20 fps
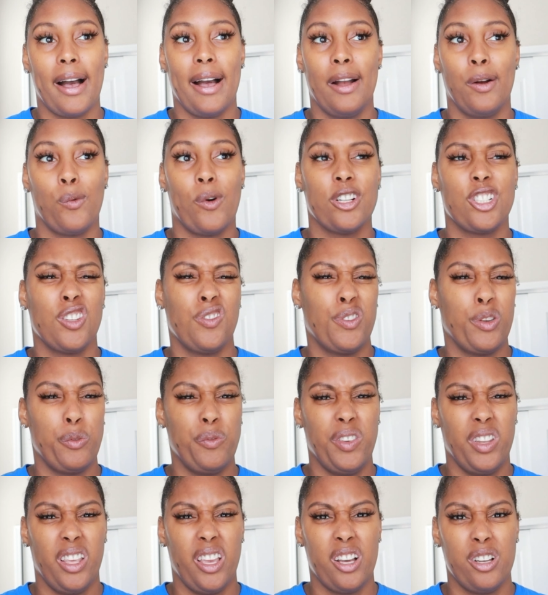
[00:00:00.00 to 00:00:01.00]
I watched a few
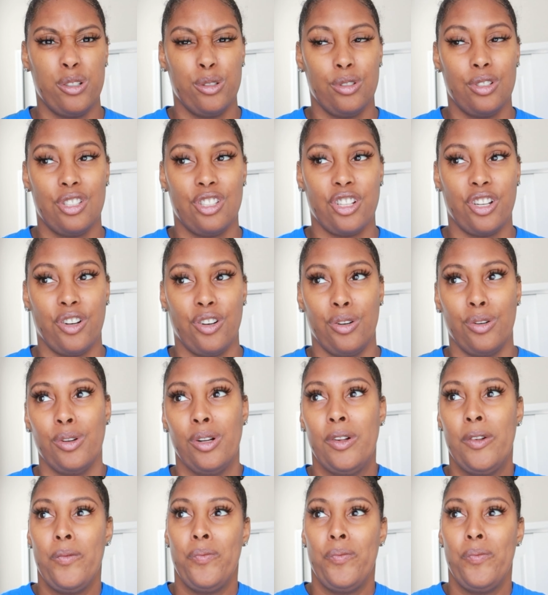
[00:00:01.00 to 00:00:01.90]
videos, so